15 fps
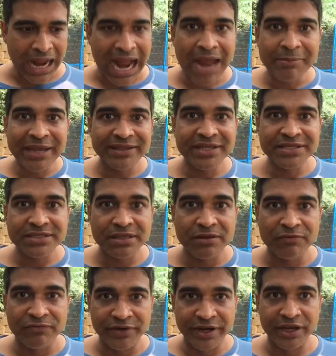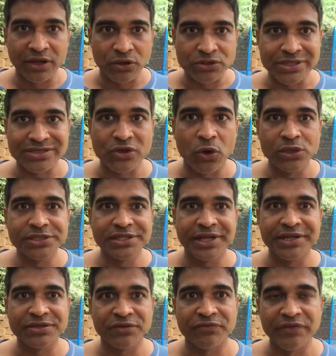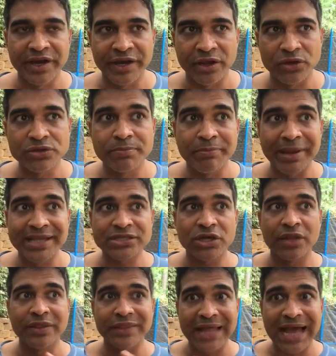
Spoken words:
I make these videos, this whole series of videos based on